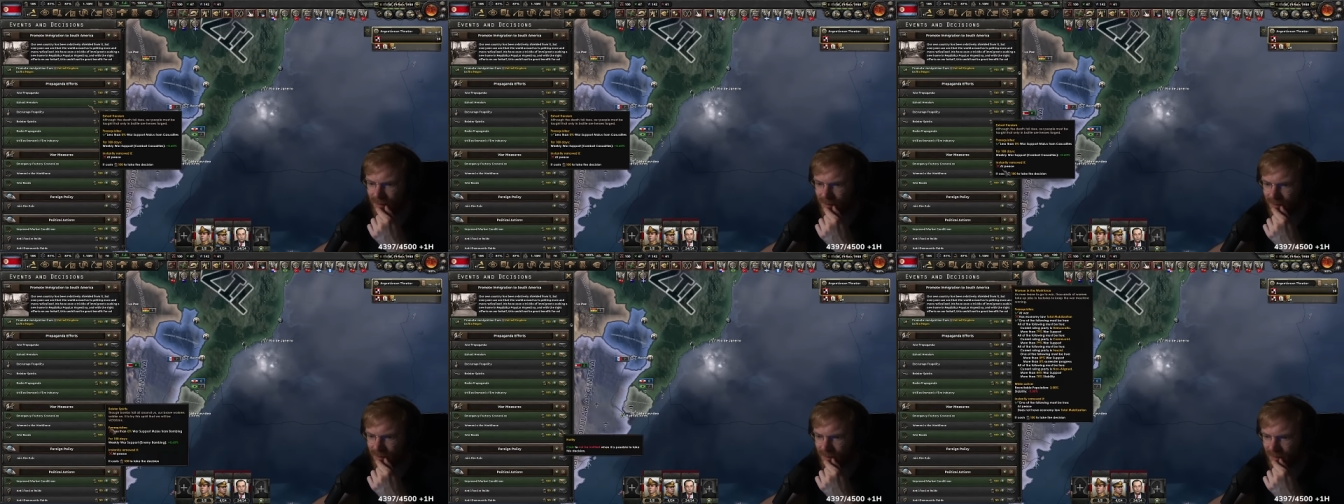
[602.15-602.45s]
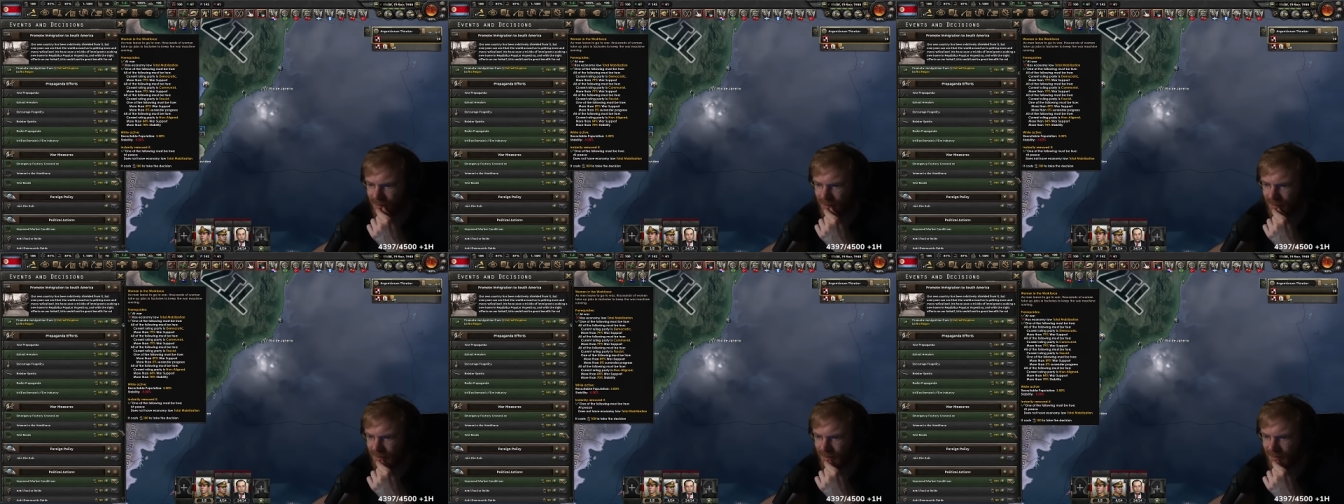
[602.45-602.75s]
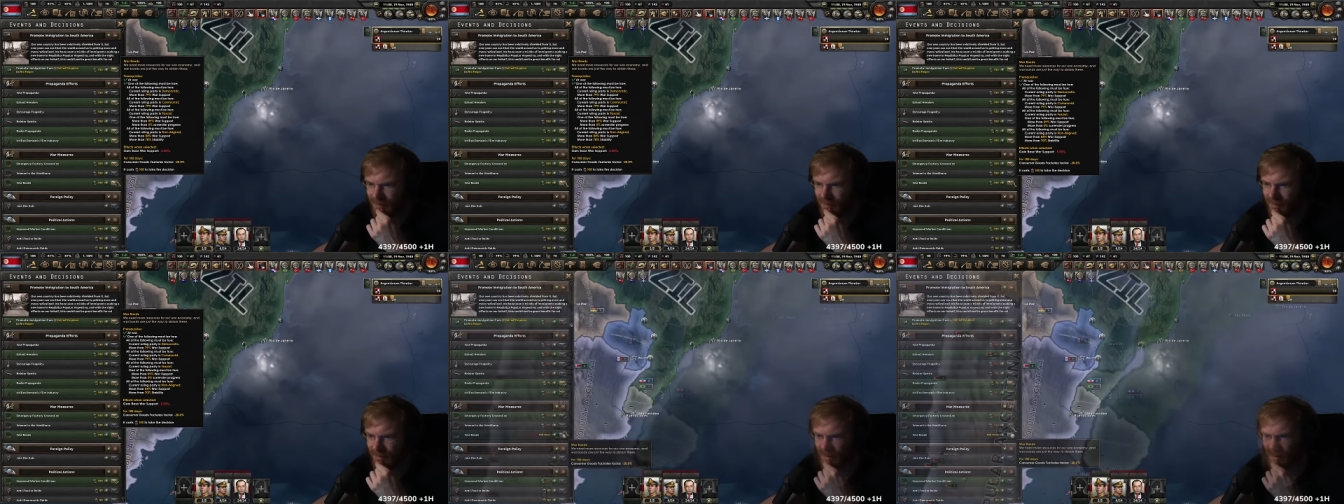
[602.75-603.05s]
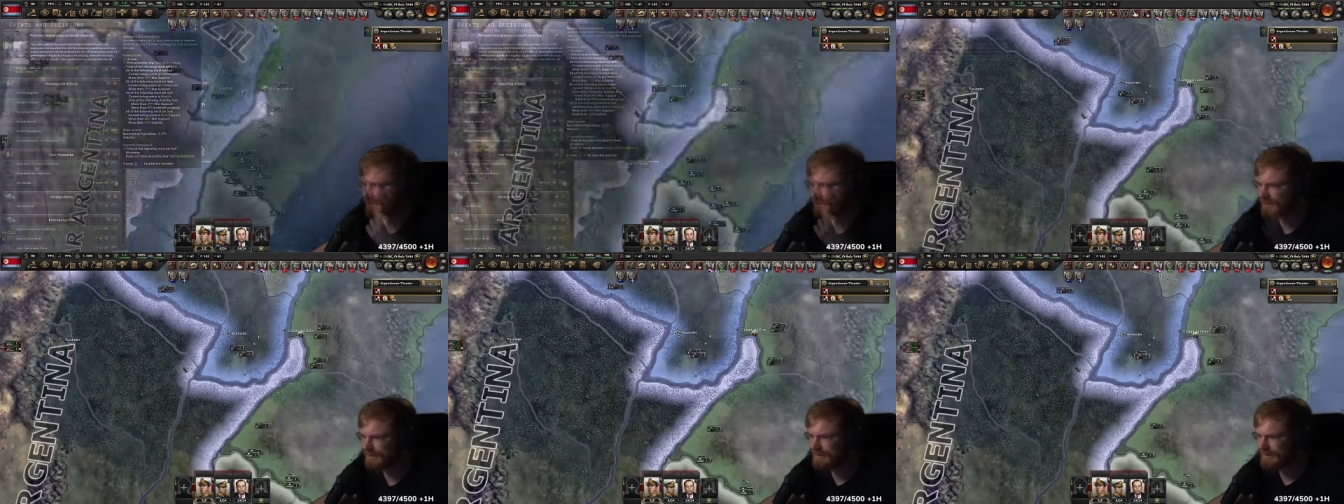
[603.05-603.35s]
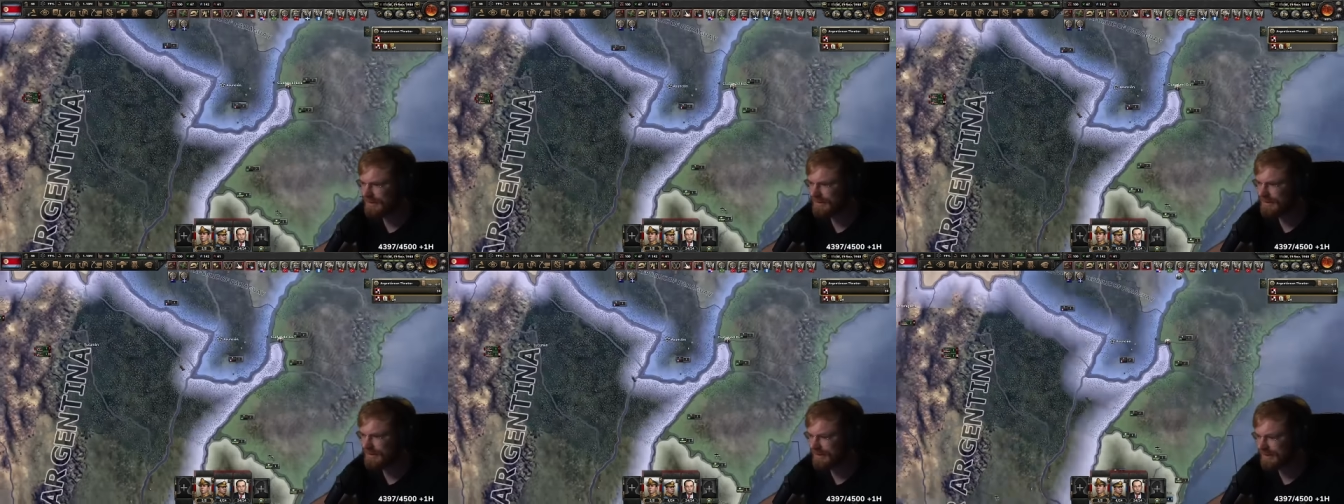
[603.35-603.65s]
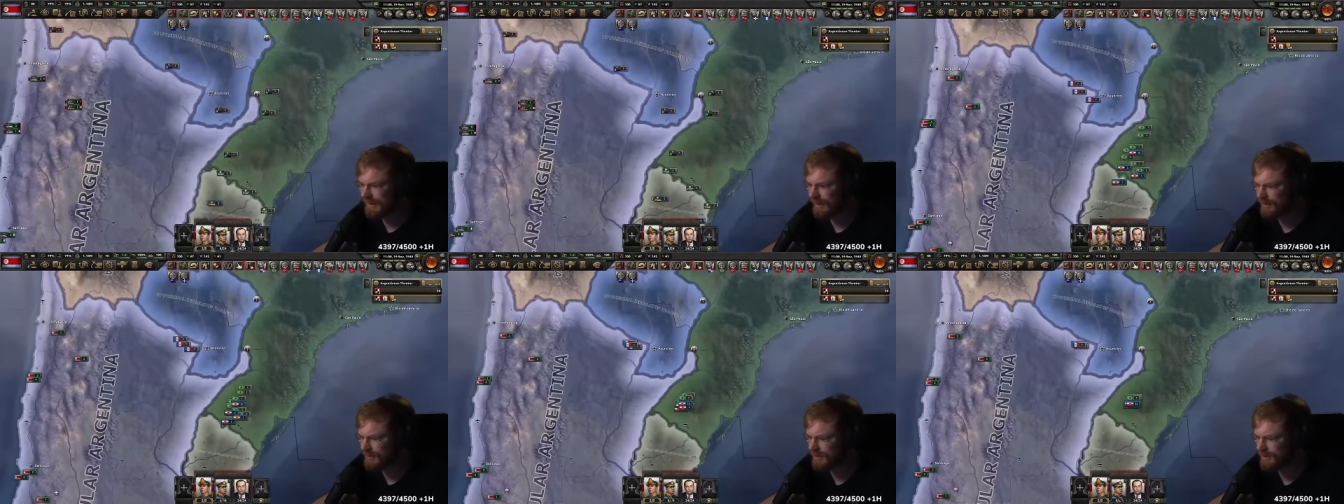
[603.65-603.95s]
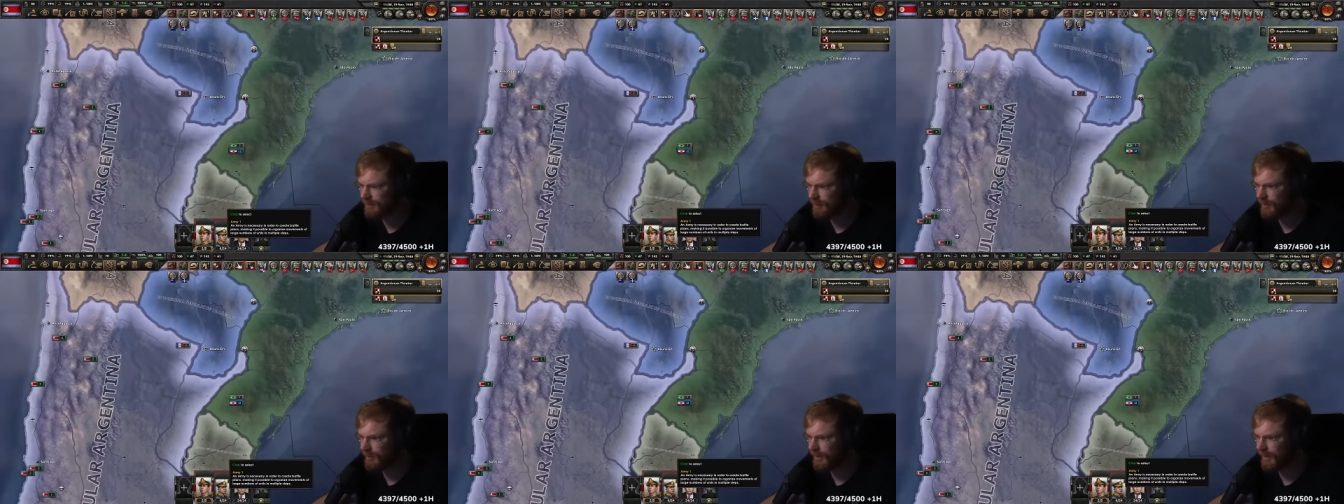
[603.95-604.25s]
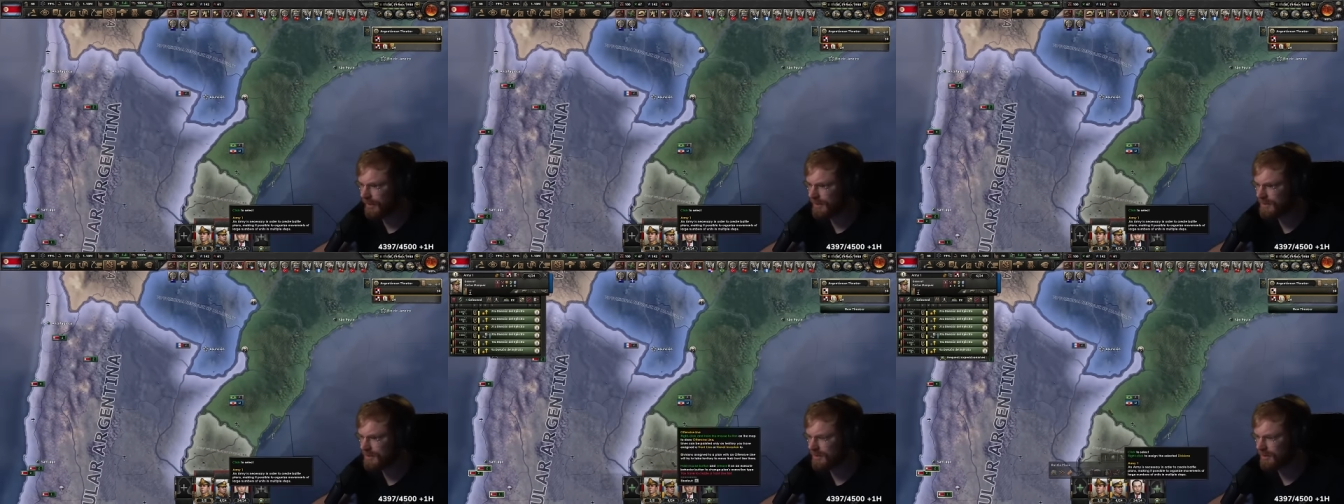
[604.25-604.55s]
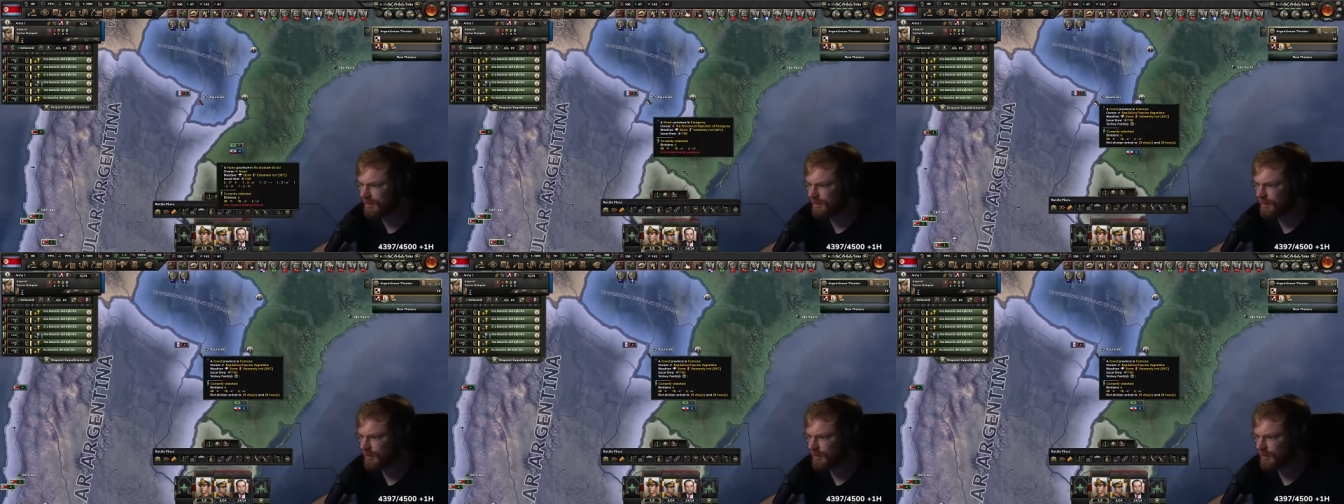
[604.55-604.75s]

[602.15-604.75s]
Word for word: probably. Now supply is gonna be